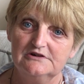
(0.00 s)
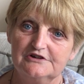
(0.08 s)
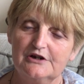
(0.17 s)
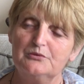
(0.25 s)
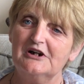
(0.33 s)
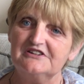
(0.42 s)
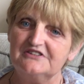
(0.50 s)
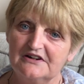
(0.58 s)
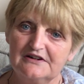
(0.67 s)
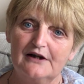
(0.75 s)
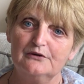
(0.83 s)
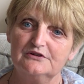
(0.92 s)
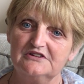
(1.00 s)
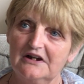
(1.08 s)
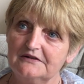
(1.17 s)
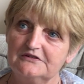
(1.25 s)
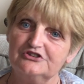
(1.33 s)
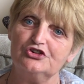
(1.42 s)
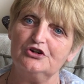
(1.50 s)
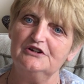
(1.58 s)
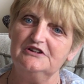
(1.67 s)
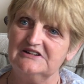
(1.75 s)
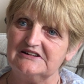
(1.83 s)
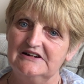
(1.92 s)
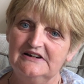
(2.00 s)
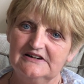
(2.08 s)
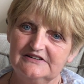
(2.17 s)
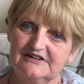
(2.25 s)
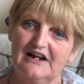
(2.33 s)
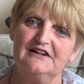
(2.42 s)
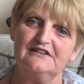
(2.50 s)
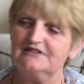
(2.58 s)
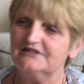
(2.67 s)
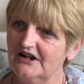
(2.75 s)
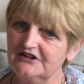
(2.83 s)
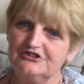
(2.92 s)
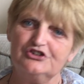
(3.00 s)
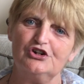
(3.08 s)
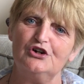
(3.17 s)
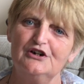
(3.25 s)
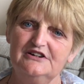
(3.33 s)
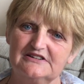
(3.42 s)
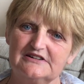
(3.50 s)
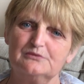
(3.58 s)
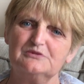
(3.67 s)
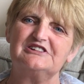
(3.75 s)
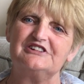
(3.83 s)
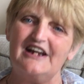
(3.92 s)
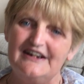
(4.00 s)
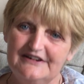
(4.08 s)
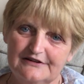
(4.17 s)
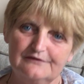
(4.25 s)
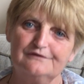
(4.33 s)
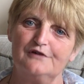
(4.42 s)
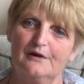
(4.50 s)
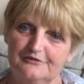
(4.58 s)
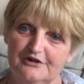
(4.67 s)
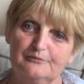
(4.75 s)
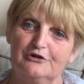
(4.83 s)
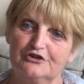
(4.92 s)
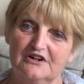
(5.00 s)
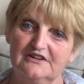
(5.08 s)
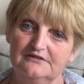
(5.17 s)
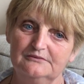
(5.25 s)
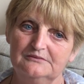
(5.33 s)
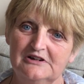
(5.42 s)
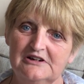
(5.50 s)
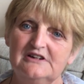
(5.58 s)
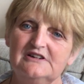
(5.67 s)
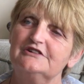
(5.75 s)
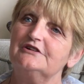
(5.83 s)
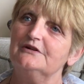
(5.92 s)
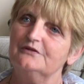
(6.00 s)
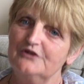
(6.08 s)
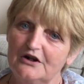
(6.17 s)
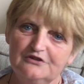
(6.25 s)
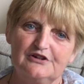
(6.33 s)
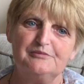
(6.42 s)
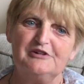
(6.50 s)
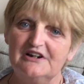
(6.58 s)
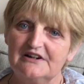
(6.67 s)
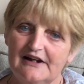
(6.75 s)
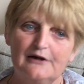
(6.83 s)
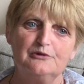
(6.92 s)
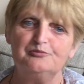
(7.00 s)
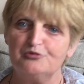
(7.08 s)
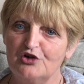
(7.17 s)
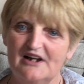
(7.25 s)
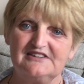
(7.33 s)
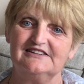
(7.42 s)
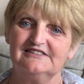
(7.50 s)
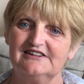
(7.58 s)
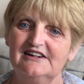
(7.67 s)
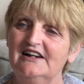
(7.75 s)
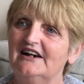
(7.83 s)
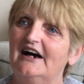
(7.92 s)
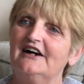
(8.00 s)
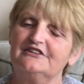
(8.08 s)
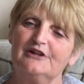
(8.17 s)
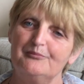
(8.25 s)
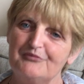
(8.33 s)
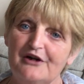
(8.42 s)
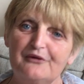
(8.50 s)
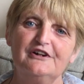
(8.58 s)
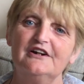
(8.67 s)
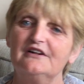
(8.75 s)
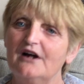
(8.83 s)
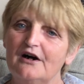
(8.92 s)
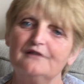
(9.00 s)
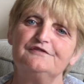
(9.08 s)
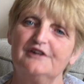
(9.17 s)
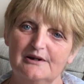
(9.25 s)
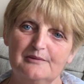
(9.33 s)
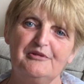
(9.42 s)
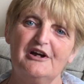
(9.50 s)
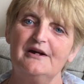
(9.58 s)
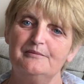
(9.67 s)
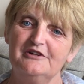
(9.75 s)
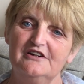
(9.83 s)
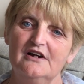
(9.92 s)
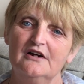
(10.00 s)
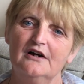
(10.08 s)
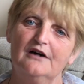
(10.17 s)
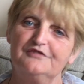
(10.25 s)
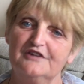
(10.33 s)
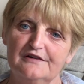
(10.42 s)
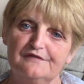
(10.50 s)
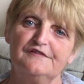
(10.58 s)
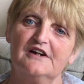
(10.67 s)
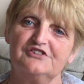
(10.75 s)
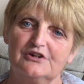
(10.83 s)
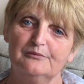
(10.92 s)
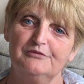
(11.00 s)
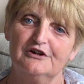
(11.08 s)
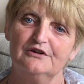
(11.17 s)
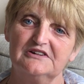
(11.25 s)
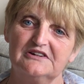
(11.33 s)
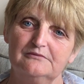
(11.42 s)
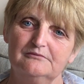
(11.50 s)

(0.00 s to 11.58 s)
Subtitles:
They weren't allowed. That choice, that choice was taken from the mother, to not to be allowed present at the burial of their baby, of their flesh and blood.